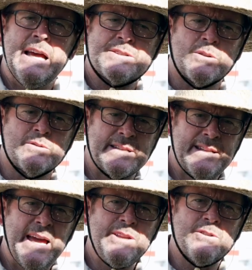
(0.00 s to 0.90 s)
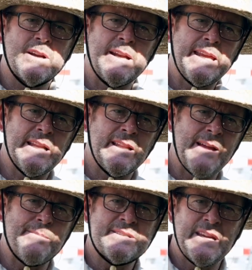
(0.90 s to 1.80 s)
So today you're gonna get
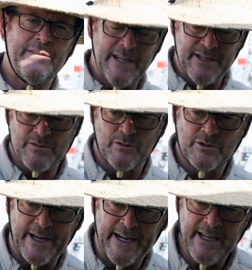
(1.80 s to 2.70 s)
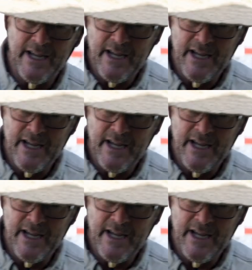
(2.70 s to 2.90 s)
lineman safety and tool training,